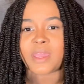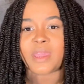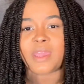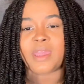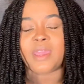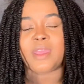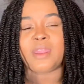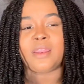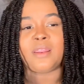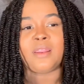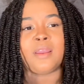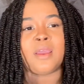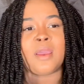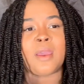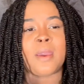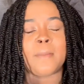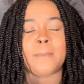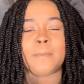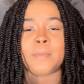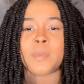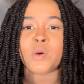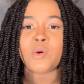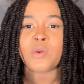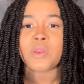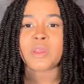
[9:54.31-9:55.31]
and
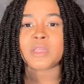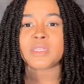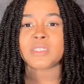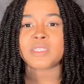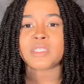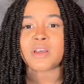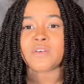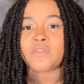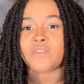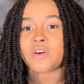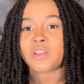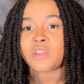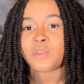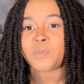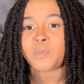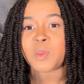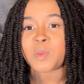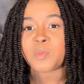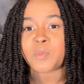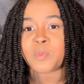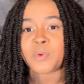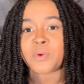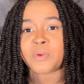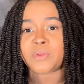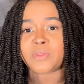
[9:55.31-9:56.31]
millions of other
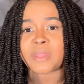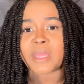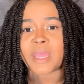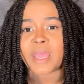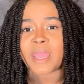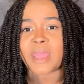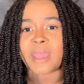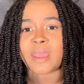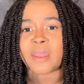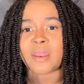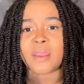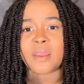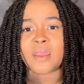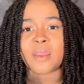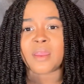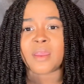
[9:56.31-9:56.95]
people that